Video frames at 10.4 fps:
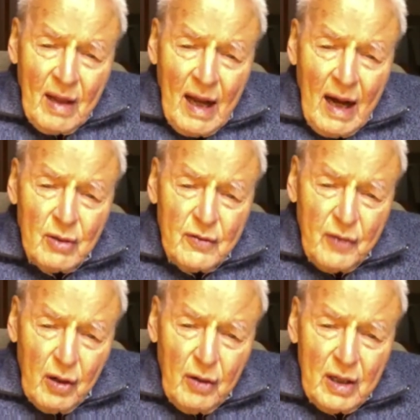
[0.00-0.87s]
I was
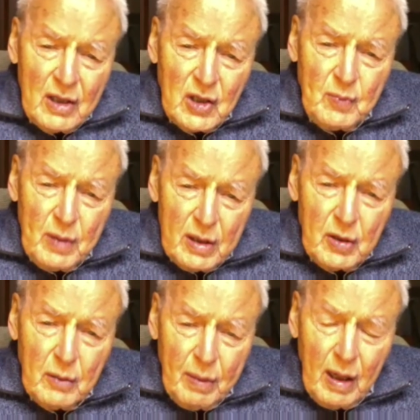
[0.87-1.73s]
following a
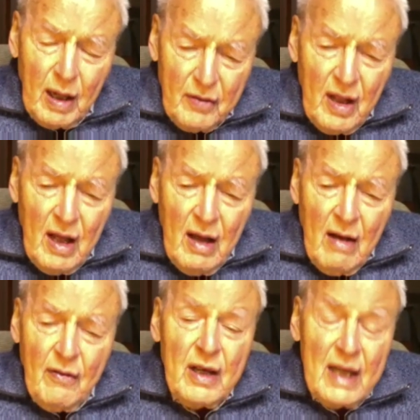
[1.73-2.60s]
spiritual path
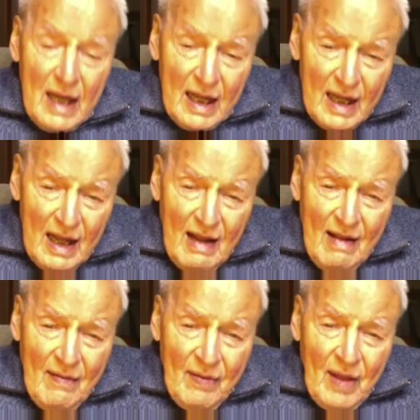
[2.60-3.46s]
for healing,
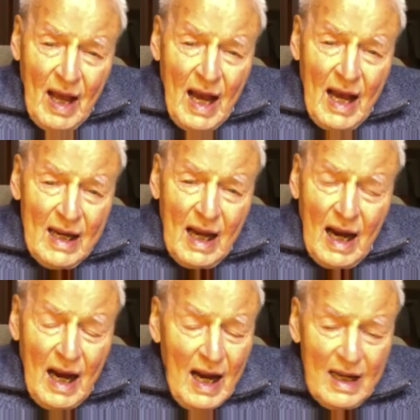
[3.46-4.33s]
and
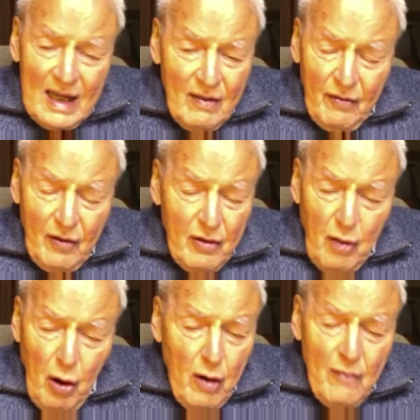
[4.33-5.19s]
I, for
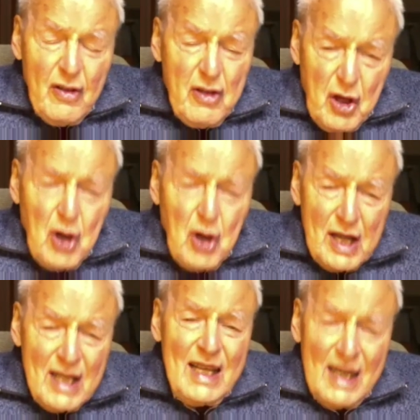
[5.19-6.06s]
over
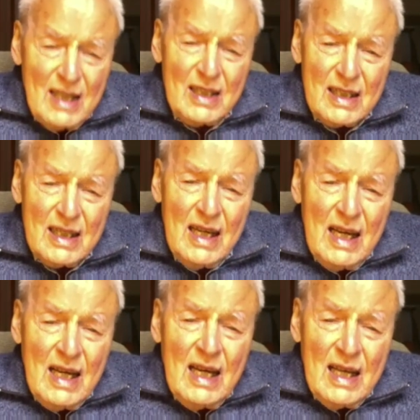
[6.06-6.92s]
30 years,
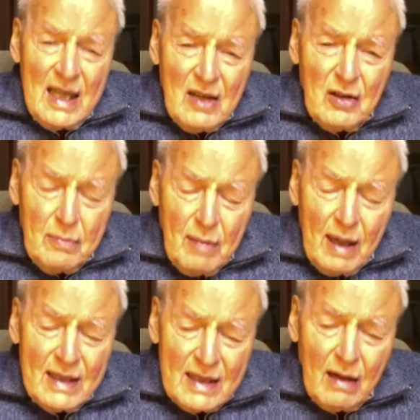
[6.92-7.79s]
healed
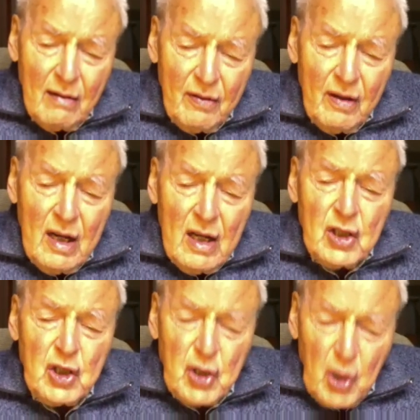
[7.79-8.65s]
myself
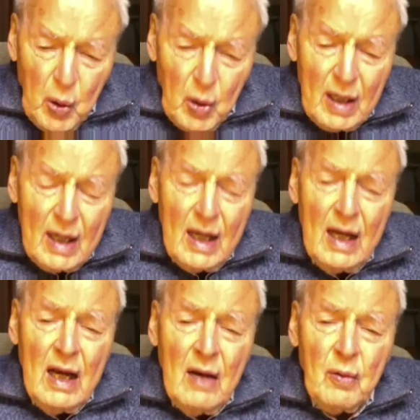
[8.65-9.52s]
solely
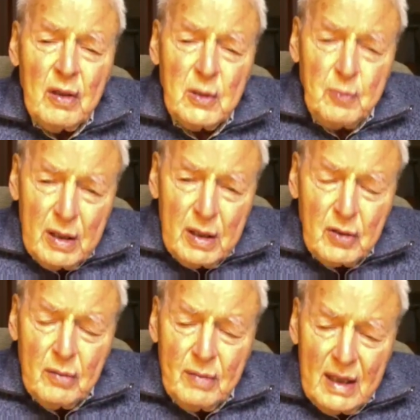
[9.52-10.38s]
with
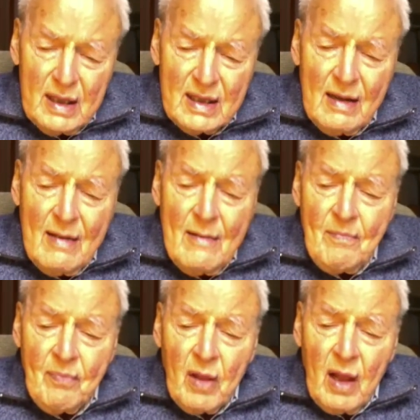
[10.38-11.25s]
spiritual means.
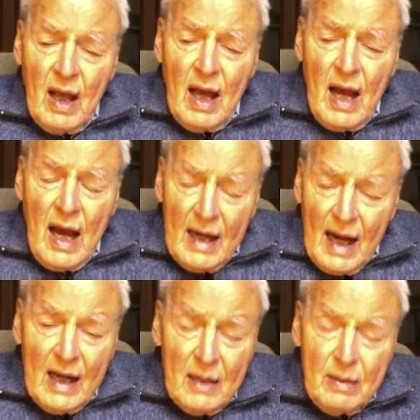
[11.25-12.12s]
And
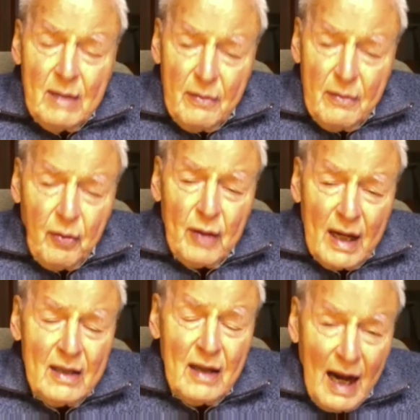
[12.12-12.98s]
I had been before
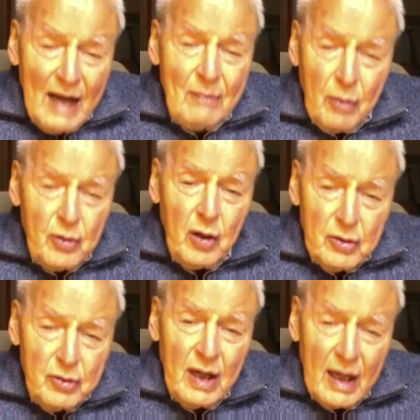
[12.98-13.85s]
that a
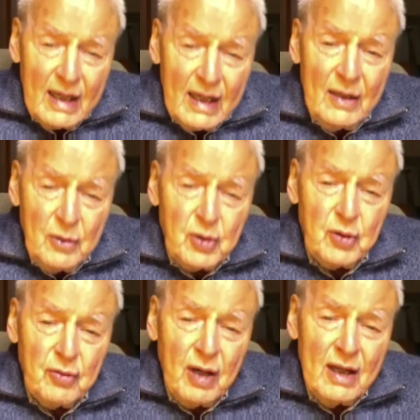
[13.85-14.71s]
hypochondriac. I used
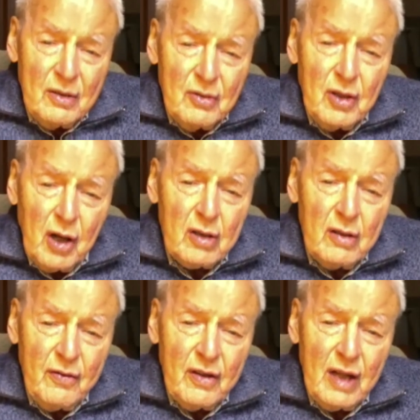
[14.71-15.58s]
to run to the
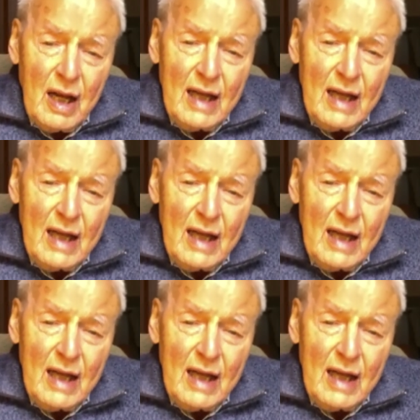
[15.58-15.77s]
doctor for the